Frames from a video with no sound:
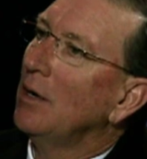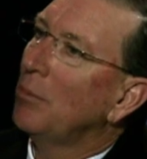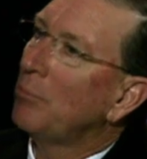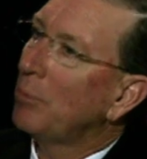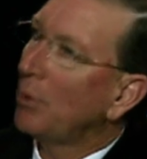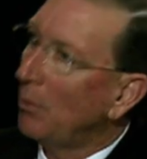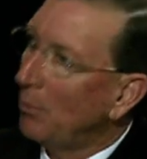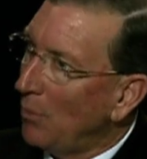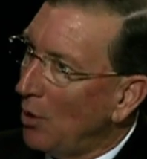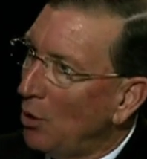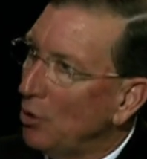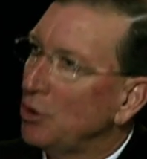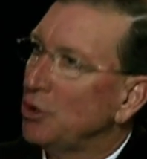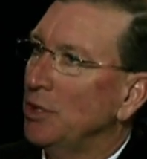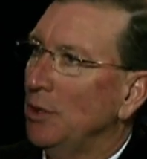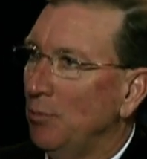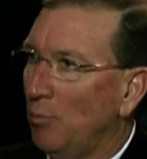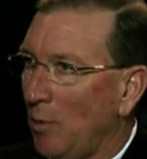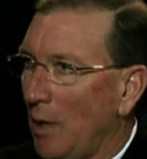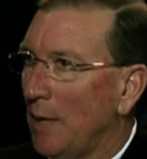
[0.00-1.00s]

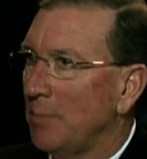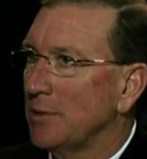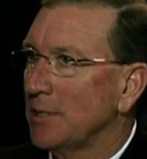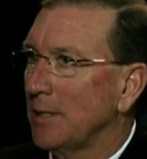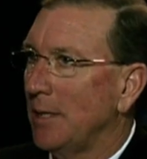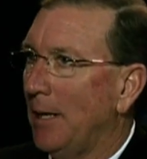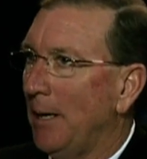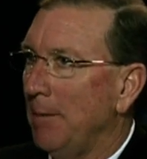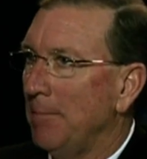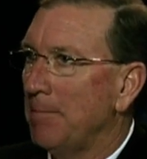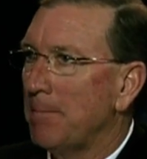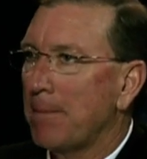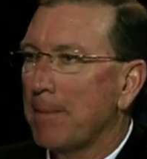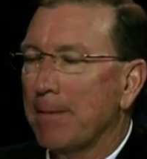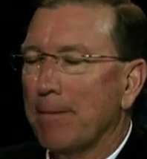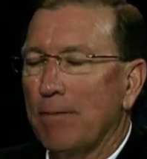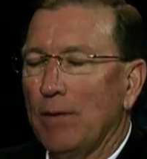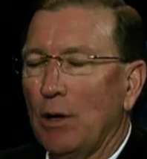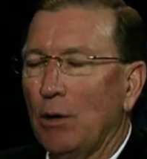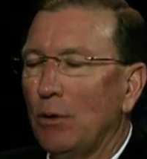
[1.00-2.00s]
promotion website.
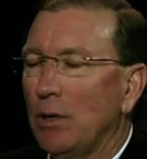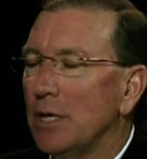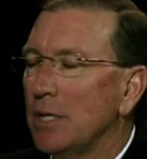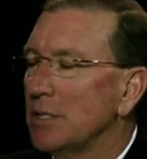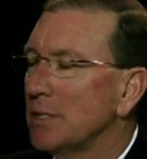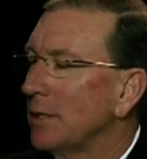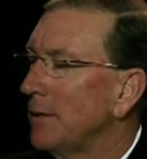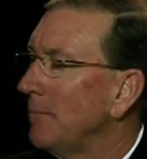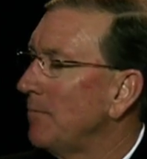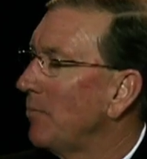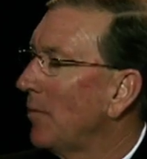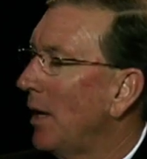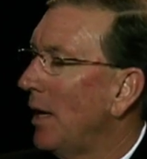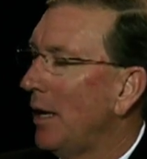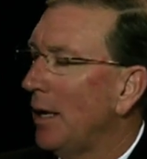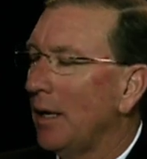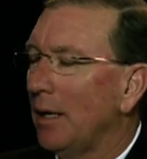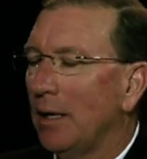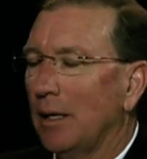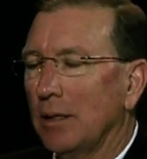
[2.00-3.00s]
There is
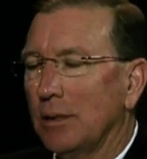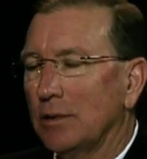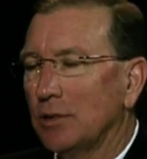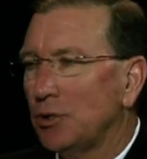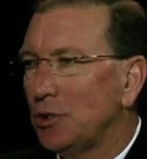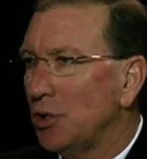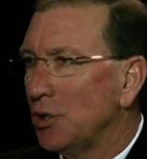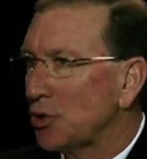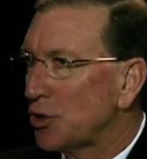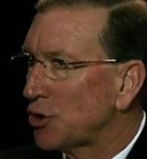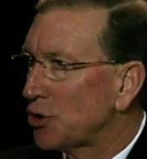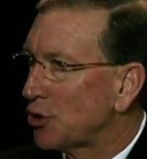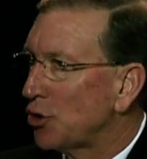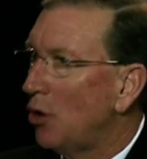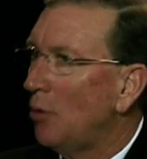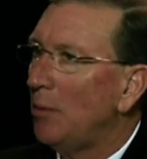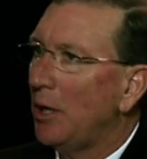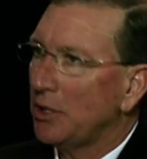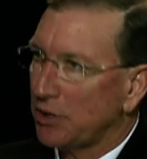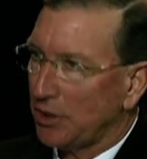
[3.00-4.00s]
a, just
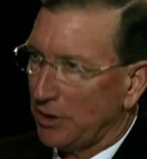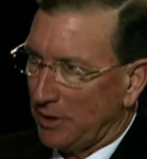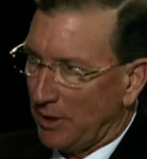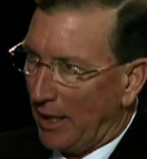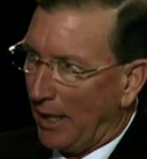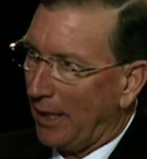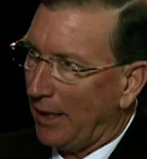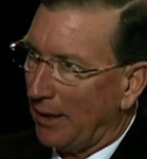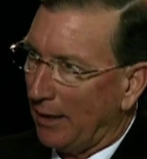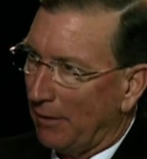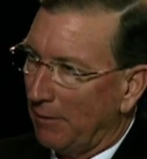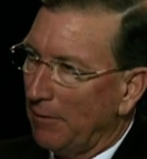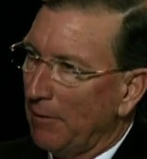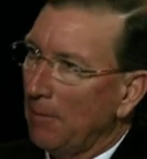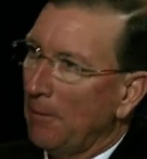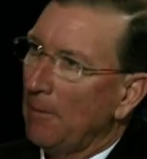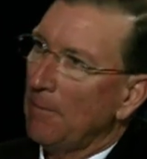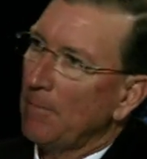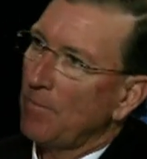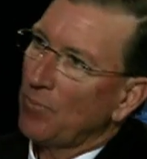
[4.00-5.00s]
so much data
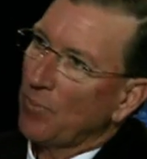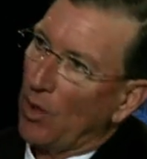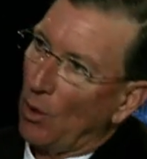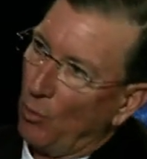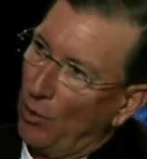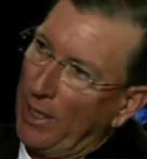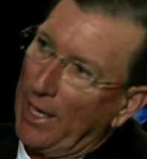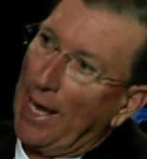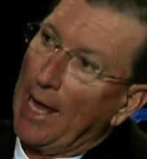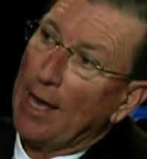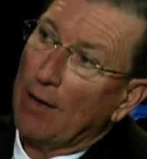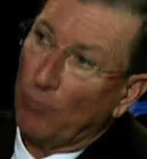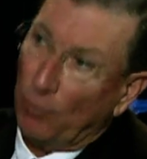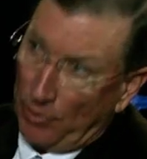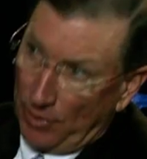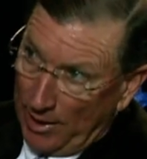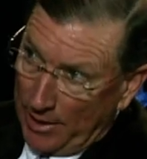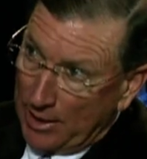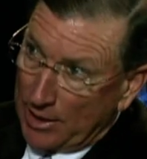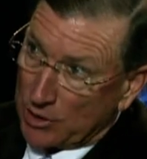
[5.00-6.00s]
that we have
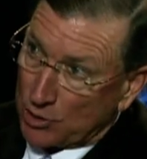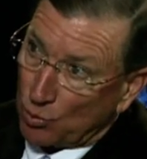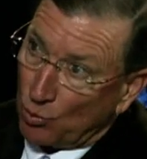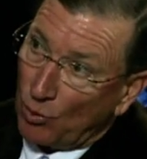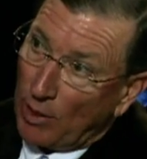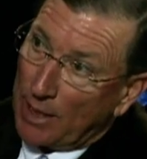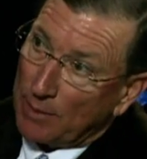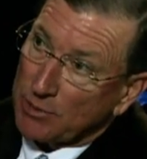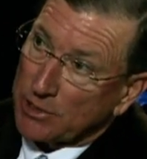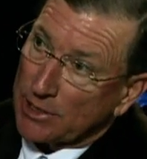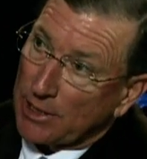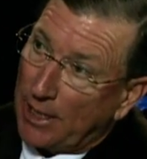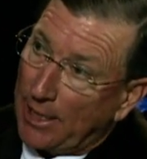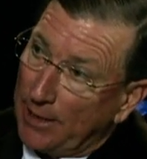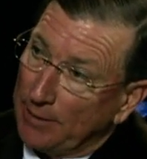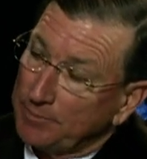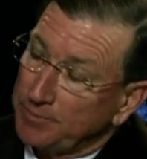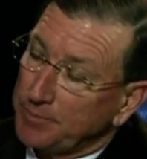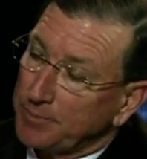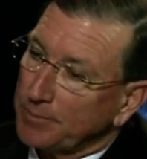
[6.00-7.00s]
within this
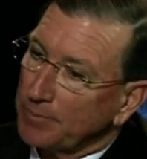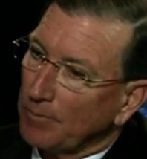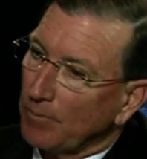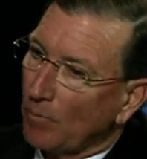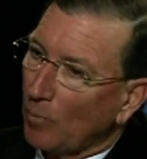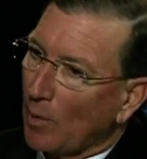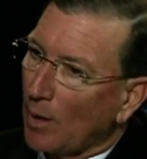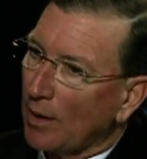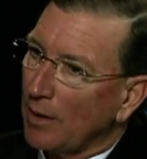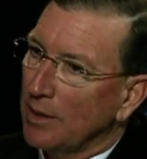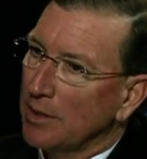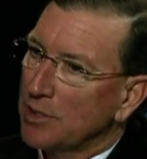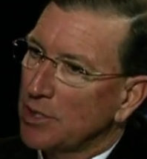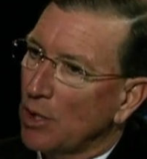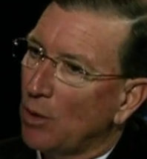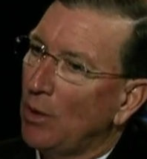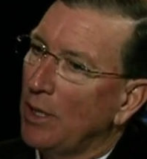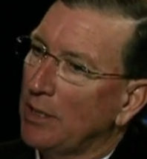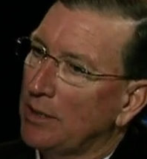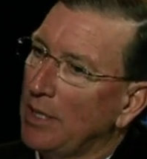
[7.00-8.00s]
website. And
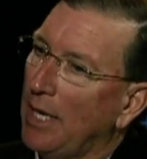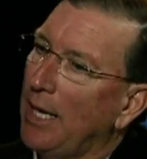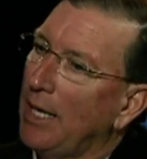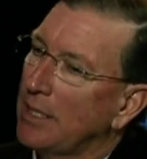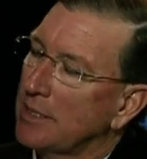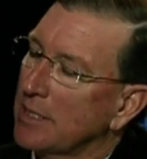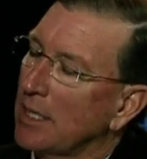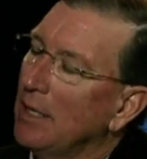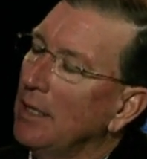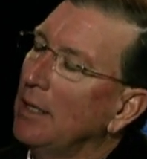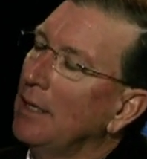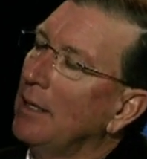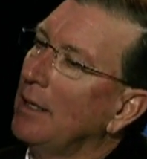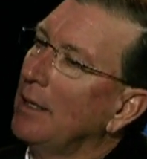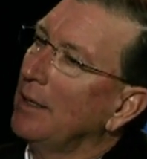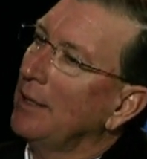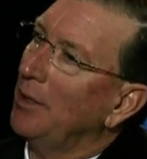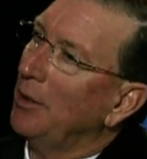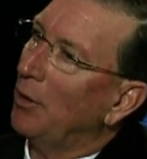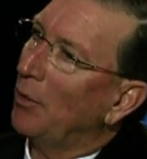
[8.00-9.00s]
so it takes
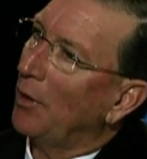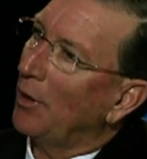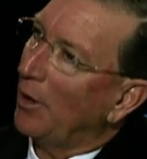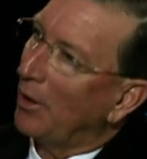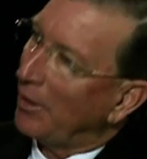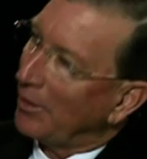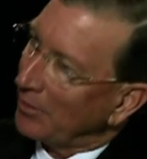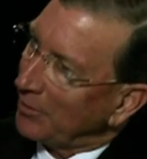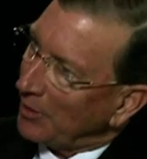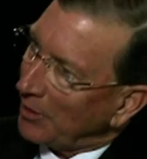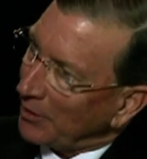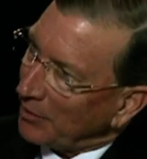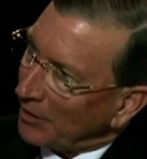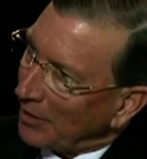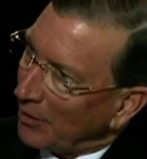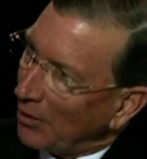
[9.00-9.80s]
you know, an, an, an